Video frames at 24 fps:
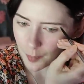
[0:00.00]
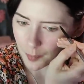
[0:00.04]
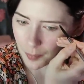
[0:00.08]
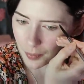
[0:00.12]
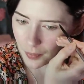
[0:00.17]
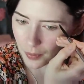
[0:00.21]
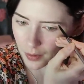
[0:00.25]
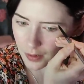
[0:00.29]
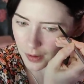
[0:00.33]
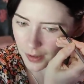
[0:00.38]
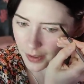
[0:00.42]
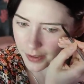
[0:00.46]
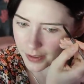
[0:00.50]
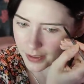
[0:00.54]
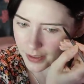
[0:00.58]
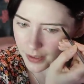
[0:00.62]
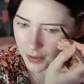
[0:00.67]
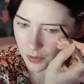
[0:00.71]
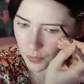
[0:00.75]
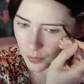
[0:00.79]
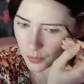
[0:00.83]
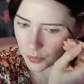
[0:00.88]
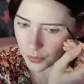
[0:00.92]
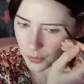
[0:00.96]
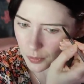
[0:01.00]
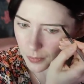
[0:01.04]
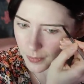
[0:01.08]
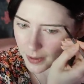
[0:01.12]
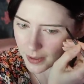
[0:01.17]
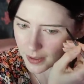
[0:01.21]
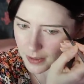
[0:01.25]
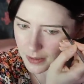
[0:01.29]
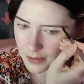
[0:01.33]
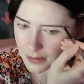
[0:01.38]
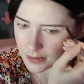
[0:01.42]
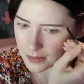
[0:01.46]
But like in other
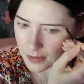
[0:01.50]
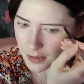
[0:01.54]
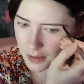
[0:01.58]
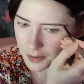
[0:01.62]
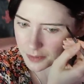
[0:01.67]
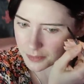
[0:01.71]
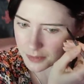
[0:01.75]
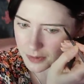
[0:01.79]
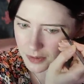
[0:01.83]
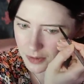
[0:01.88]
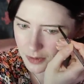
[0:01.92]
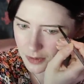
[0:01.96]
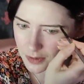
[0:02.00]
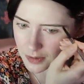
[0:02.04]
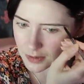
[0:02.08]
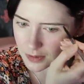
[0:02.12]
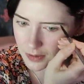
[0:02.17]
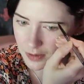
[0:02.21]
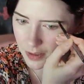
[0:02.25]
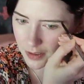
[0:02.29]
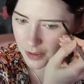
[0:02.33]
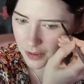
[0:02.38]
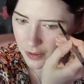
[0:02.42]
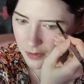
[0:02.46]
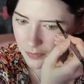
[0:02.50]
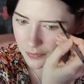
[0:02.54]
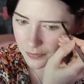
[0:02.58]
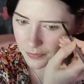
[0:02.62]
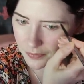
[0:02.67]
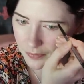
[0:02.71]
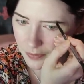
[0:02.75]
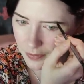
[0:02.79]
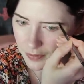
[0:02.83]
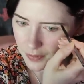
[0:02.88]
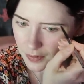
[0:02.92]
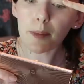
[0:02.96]
ways, I was just kind
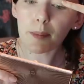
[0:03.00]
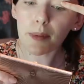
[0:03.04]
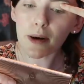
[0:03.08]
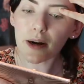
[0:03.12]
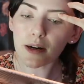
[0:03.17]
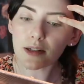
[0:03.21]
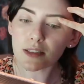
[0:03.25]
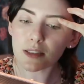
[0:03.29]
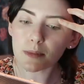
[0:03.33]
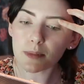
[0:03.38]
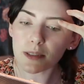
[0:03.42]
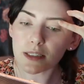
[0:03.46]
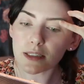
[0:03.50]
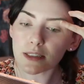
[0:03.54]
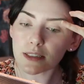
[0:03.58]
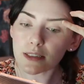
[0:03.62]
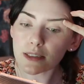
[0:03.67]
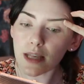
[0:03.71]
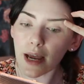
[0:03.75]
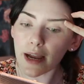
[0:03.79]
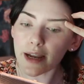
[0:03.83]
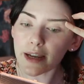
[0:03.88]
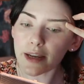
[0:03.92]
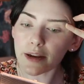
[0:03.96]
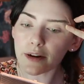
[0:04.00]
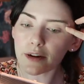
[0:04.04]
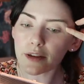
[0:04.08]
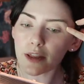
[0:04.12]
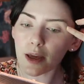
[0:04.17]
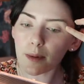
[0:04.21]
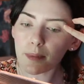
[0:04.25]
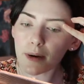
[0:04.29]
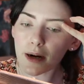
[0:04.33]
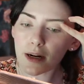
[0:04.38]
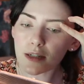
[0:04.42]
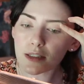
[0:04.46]
of, ooh, that part's a bit saggier,
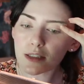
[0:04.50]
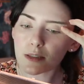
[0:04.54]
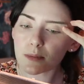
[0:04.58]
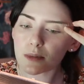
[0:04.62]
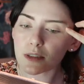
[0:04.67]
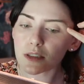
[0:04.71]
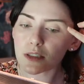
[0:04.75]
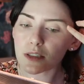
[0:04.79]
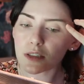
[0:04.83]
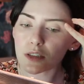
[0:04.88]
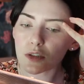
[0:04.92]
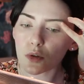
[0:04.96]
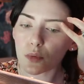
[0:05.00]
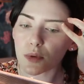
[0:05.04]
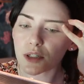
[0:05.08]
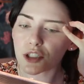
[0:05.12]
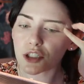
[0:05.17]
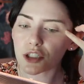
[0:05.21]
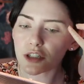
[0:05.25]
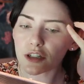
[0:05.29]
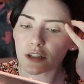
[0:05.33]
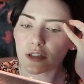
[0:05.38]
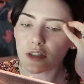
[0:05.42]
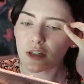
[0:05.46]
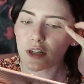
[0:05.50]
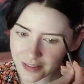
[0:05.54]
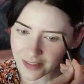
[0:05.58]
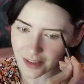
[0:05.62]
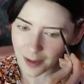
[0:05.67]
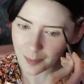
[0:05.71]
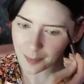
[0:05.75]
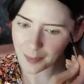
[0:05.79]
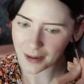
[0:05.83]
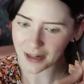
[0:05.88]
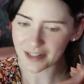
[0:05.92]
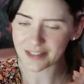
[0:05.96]
that part's a bit squishier.
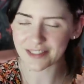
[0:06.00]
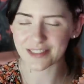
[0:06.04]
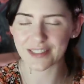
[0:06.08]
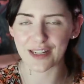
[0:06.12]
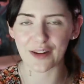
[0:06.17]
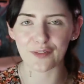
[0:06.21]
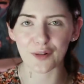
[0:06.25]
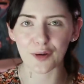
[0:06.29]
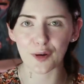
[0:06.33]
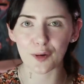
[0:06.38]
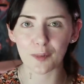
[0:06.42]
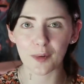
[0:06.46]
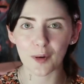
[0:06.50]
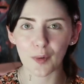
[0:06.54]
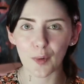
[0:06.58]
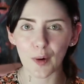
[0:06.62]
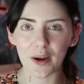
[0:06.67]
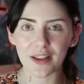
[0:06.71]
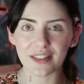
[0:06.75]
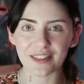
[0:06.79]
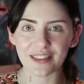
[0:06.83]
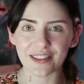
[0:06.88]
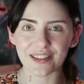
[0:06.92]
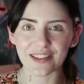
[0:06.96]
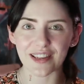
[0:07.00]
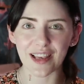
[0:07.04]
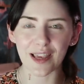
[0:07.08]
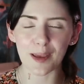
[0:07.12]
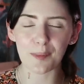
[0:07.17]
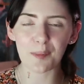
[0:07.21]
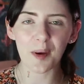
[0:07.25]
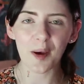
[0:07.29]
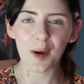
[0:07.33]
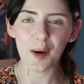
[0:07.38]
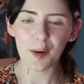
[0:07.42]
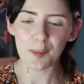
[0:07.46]
That part's never gonna be quite the
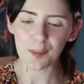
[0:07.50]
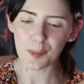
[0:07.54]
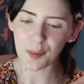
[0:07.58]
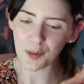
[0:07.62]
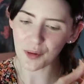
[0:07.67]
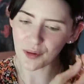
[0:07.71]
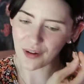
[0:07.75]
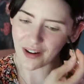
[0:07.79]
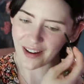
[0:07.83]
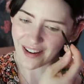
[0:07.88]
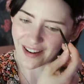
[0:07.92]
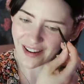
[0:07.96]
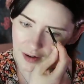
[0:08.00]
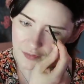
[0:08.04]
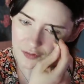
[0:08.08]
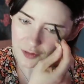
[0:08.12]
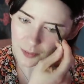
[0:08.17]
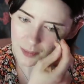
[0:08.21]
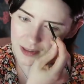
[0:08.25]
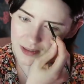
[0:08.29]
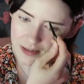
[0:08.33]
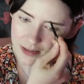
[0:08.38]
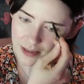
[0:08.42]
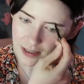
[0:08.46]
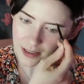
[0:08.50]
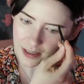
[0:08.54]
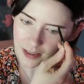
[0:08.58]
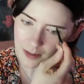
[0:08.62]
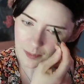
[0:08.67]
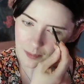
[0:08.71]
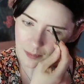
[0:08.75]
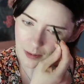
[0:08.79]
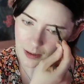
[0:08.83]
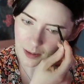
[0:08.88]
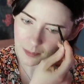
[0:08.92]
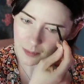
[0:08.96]
same. But after my
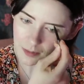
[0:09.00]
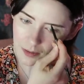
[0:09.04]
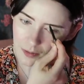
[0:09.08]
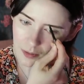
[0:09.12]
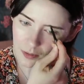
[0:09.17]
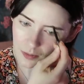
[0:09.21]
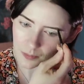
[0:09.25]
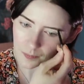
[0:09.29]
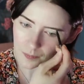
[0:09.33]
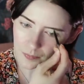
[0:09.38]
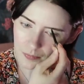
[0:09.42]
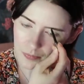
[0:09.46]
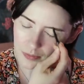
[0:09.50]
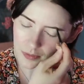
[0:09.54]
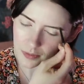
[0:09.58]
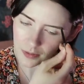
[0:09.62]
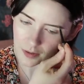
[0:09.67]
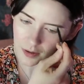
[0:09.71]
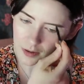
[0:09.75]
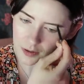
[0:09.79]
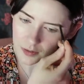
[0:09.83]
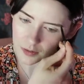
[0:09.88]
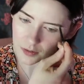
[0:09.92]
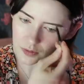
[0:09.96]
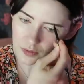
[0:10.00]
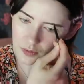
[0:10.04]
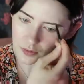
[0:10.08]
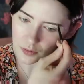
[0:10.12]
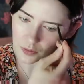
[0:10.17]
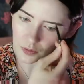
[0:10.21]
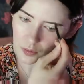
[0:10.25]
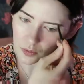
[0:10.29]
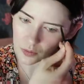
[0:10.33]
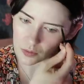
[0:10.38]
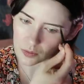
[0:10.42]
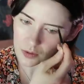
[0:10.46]
second baby though, I
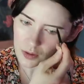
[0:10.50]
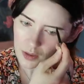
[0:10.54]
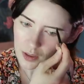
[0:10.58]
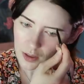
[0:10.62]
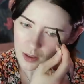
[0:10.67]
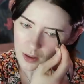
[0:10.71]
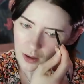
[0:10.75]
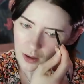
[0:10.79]
don't know,